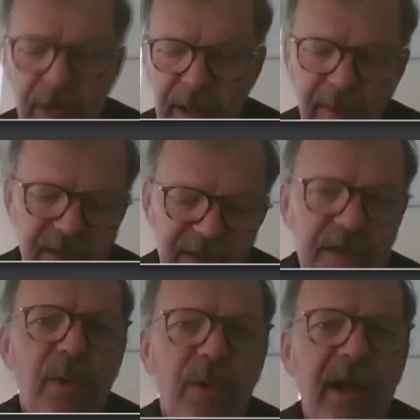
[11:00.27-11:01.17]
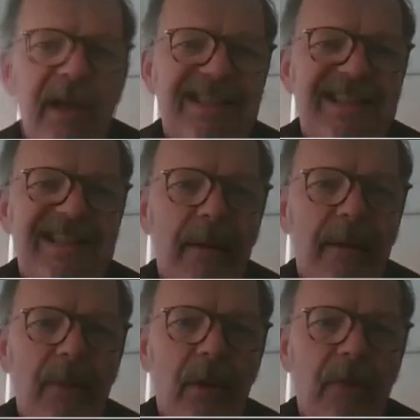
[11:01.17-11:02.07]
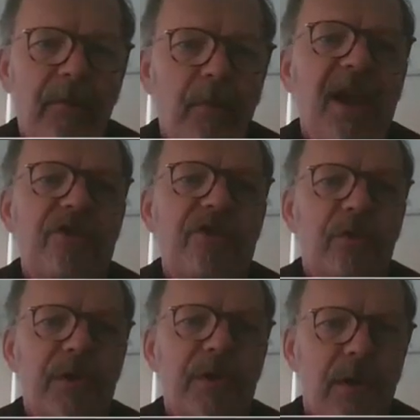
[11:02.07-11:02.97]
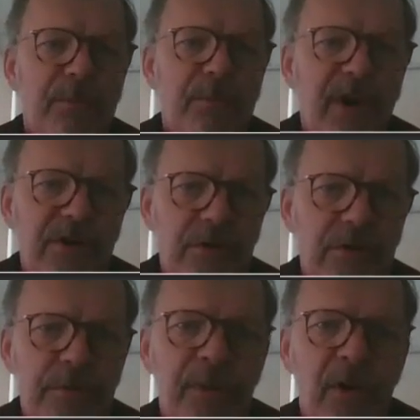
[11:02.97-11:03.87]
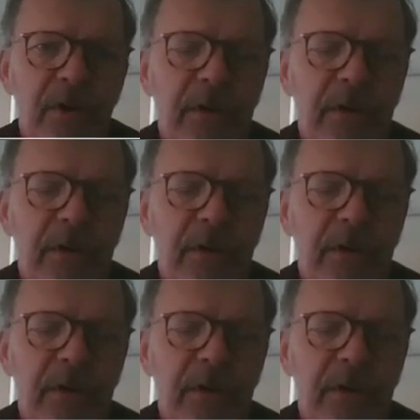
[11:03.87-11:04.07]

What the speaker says: And this is one example of a patient who is on pressure support.